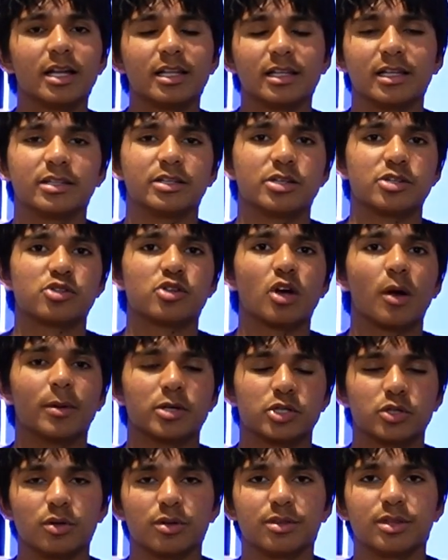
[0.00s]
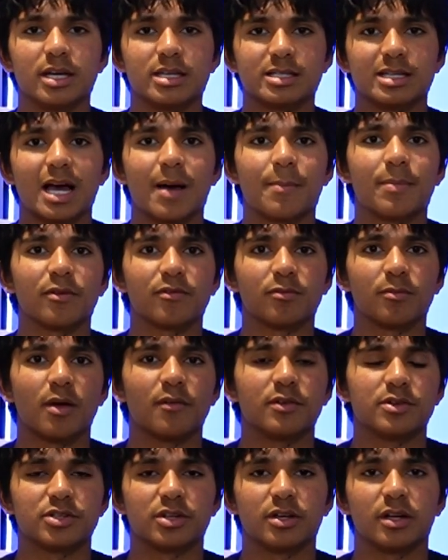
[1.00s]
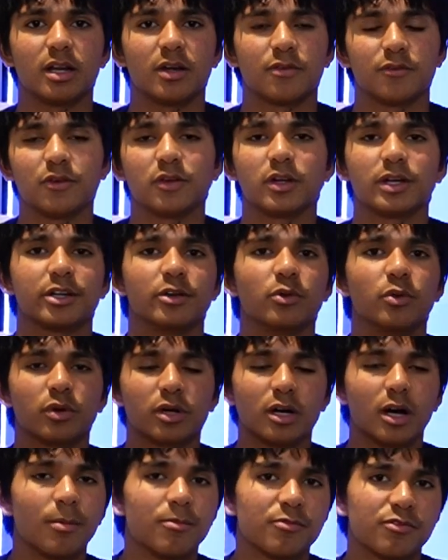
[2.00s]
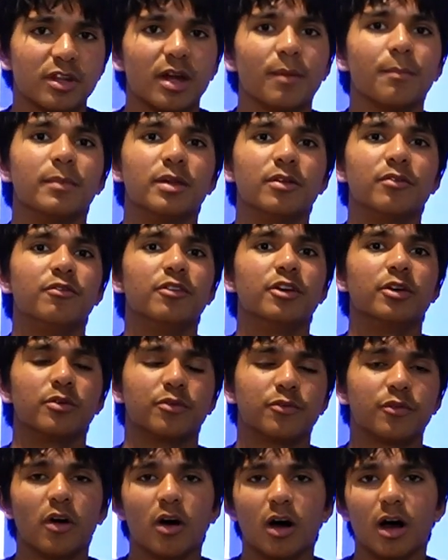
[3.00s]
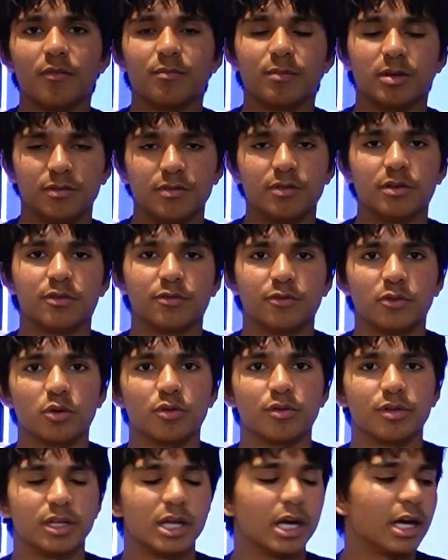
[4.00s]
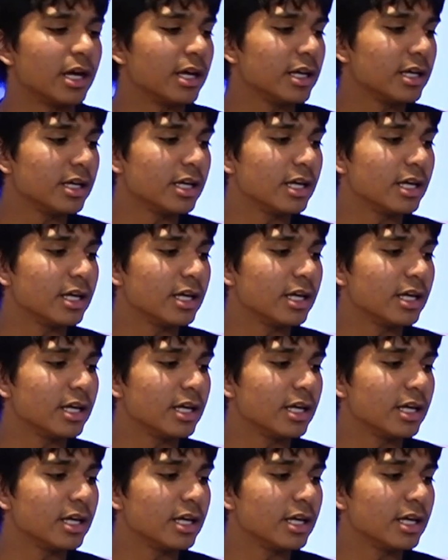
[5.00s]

There's just so much good things happening from Everton, and I feel like it all comes from that midfield five, midfield four in there.